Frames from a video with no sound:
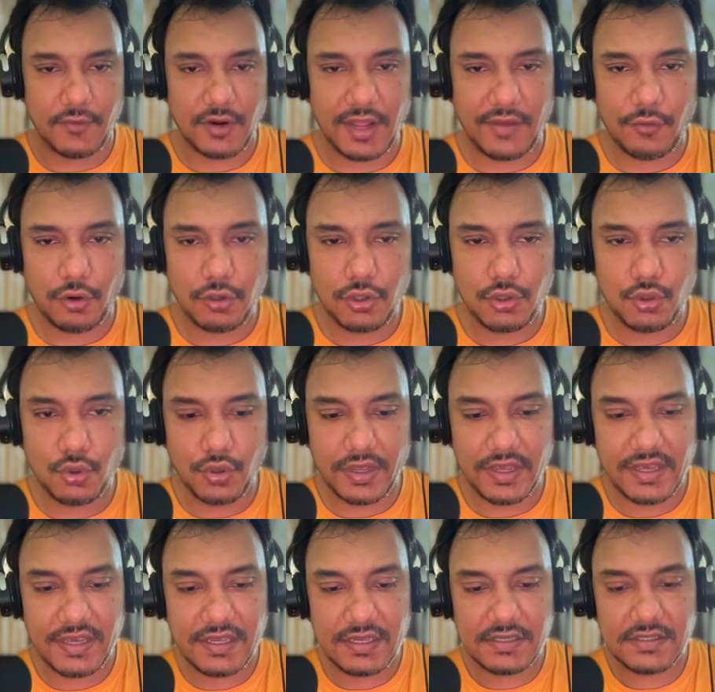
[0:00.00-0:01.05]
What I want to do
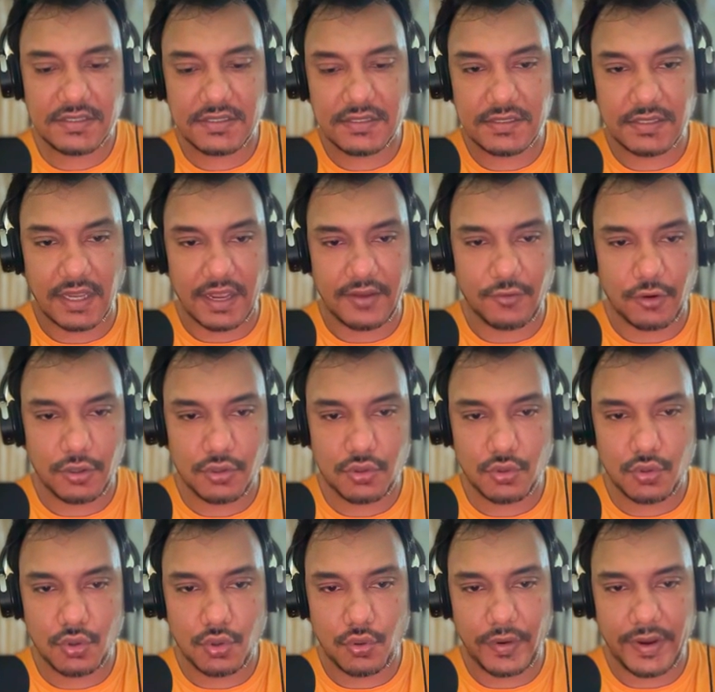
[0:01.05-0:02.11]
is I want
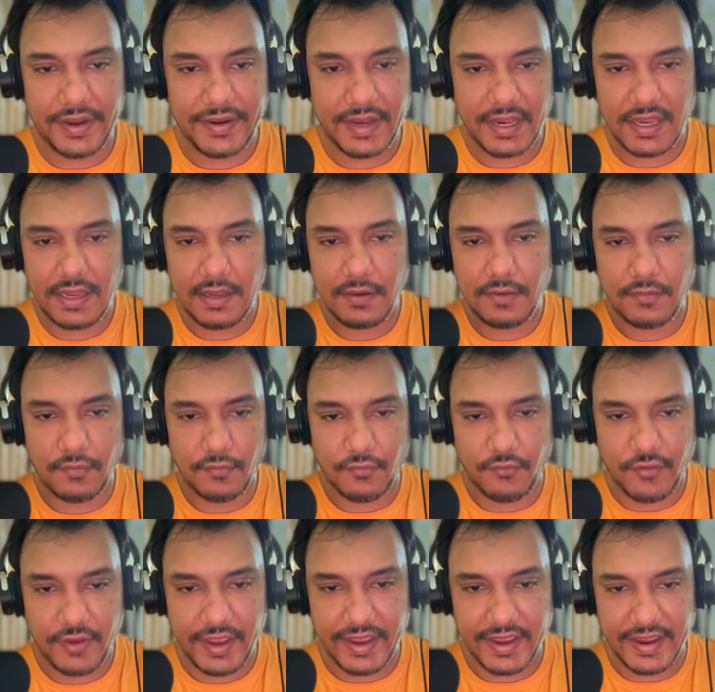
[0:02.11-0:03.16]
to query
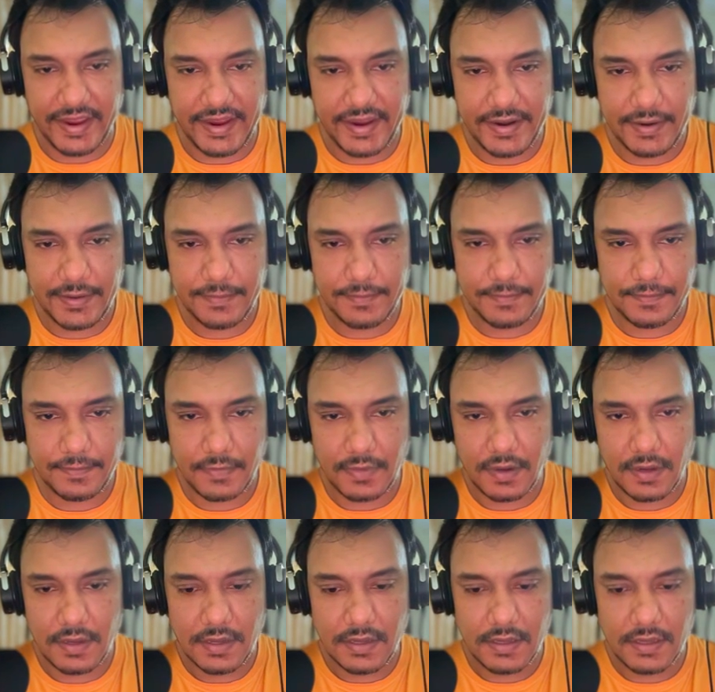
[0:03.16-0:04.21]
where
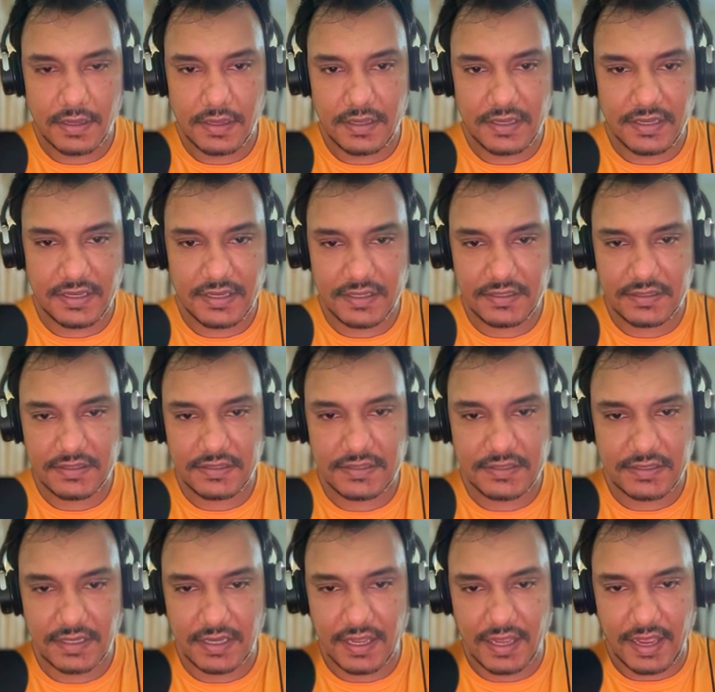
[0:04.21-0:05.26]

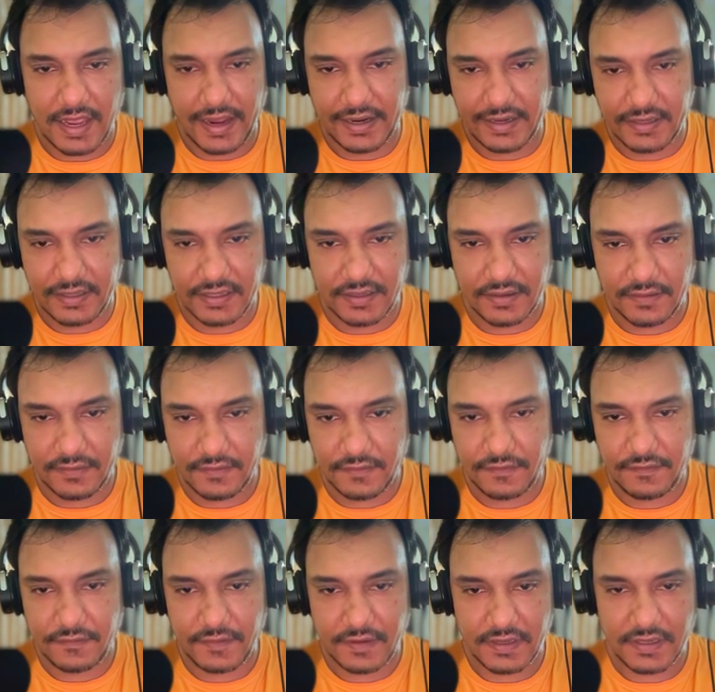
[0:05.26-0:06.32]
is
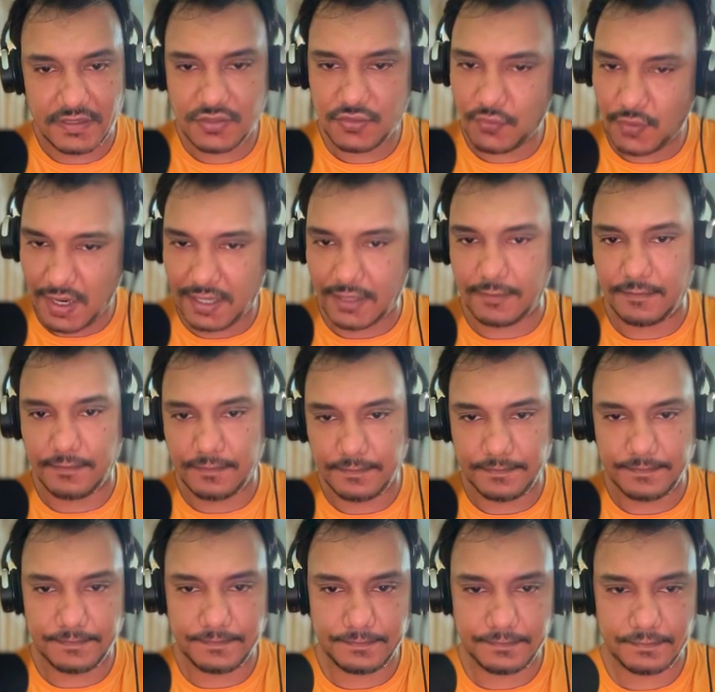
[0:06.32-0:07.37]
active is one.
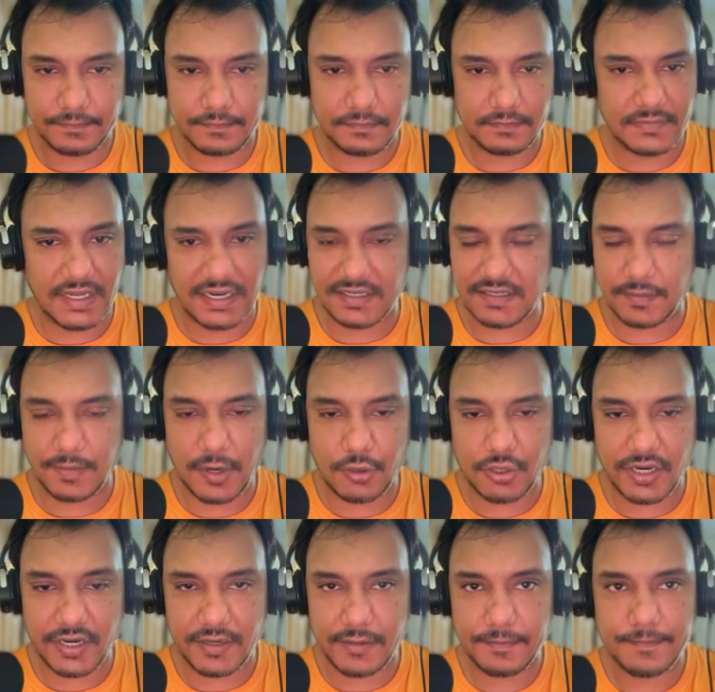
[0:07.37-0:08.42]
That's
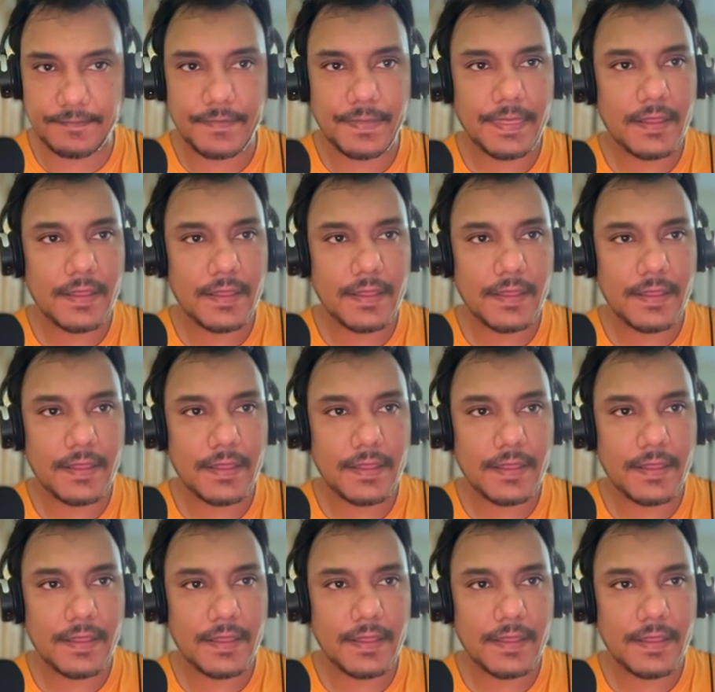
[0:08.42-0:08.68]
about it.